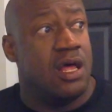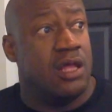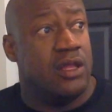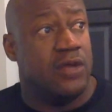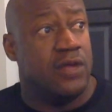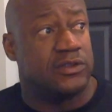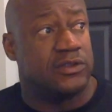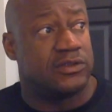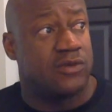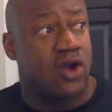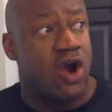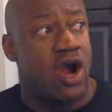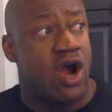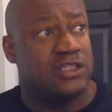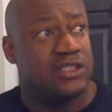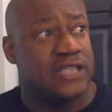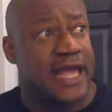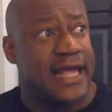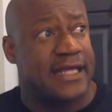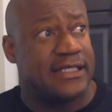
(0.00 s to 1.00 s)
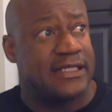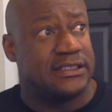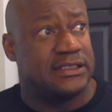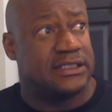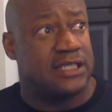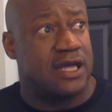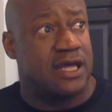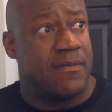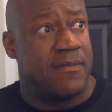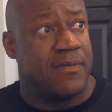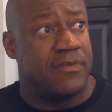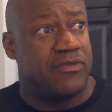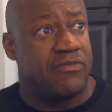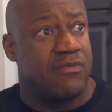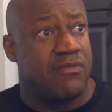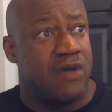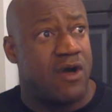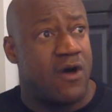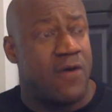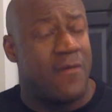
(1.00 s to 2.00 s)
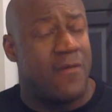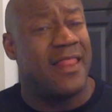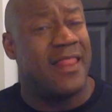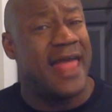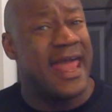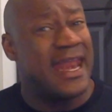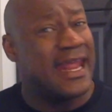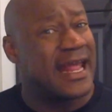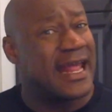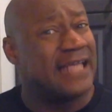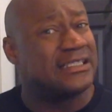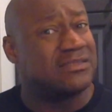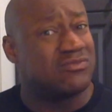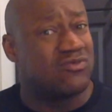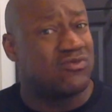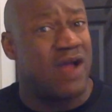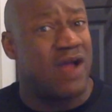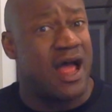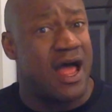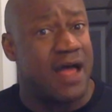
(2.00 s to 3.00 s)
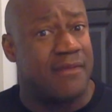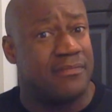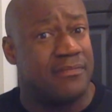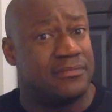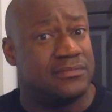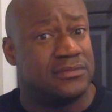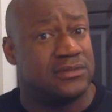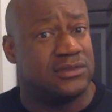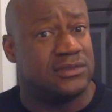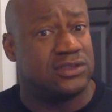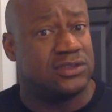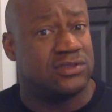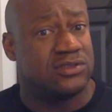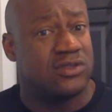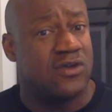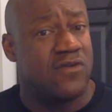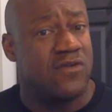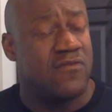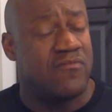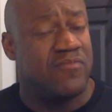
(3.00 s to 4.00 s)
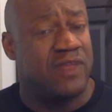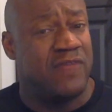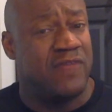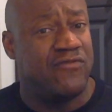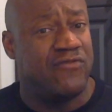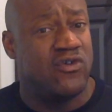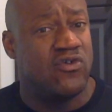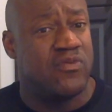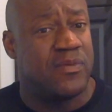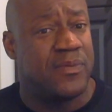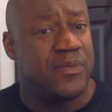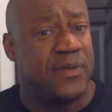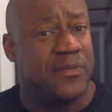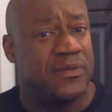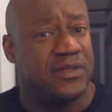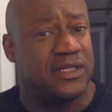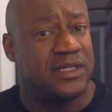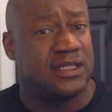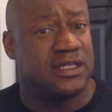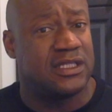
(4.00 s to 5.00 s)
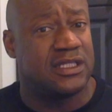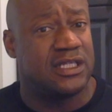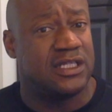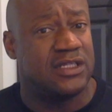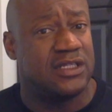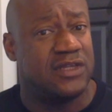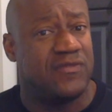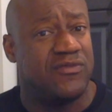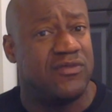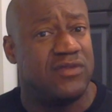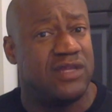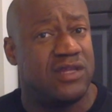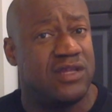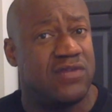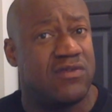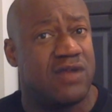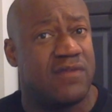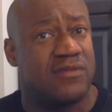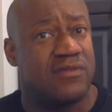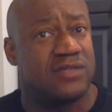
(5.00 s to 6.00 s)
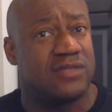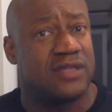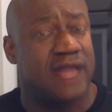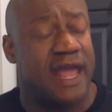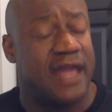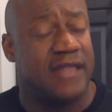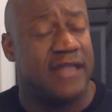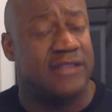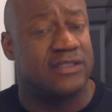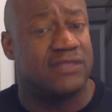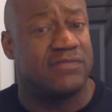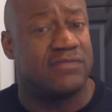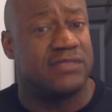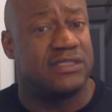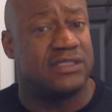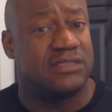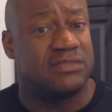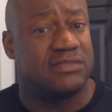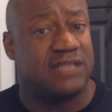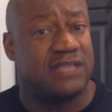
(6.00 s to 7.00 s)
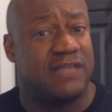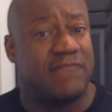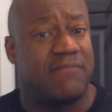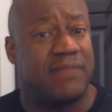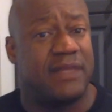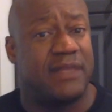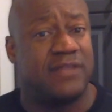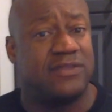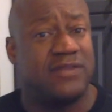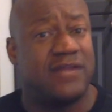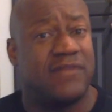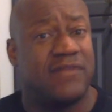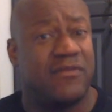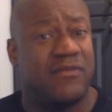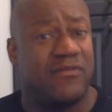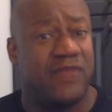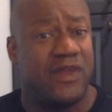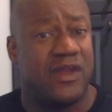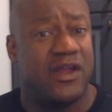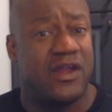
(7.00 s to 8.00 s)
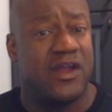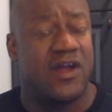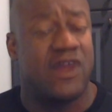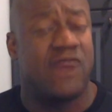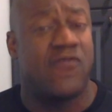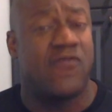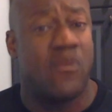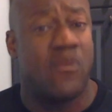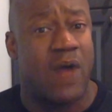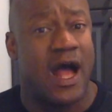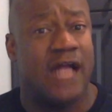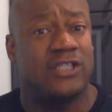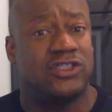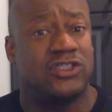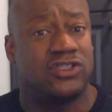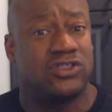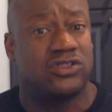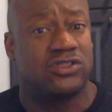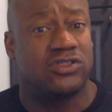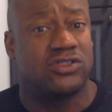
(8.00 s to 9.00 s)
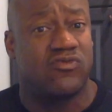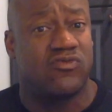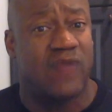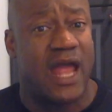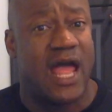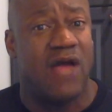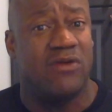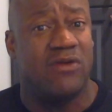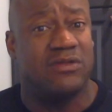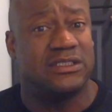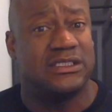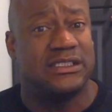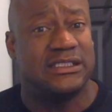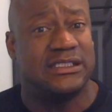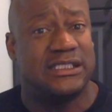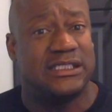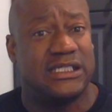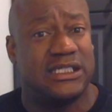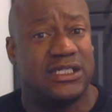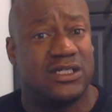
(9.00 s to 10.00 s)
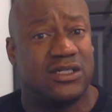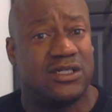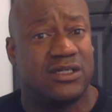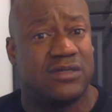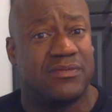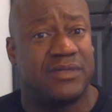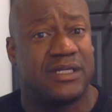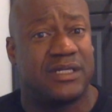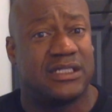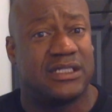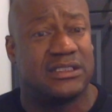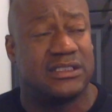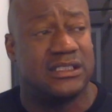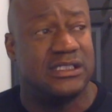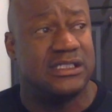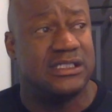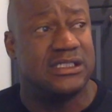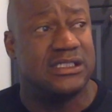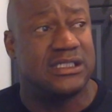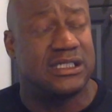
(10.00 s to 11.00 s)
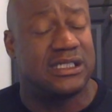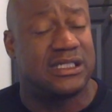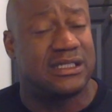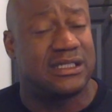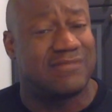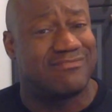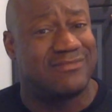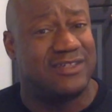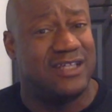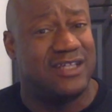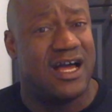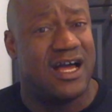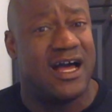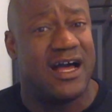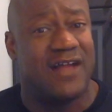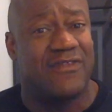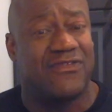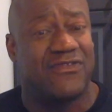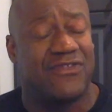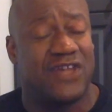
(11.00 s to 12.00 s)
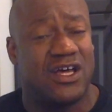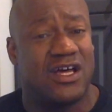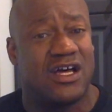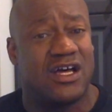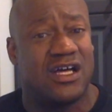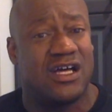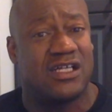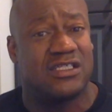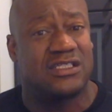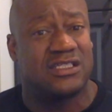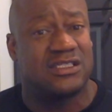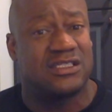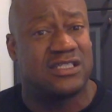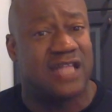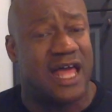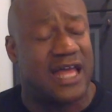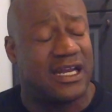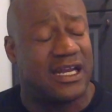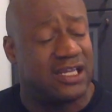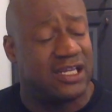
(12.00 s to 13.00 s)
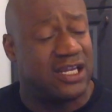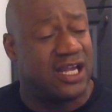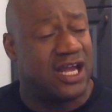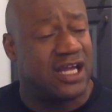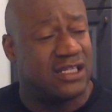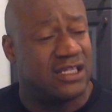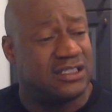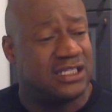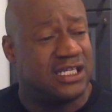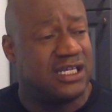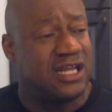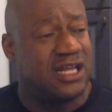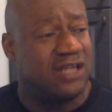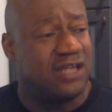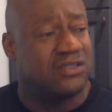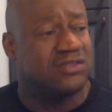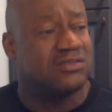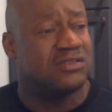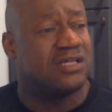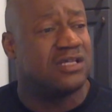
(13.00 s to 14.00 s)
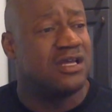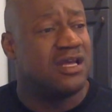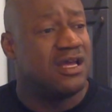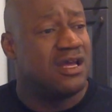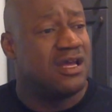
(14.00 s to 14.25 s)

There were some carjackings up at the mall. Atlanta got some crime. So don't be fooled when people think that if you think you come to Atlanta, it's going to be some safe place. You have to be very careful and watch your surroundings here because these young thugs, a lot of young teenagers,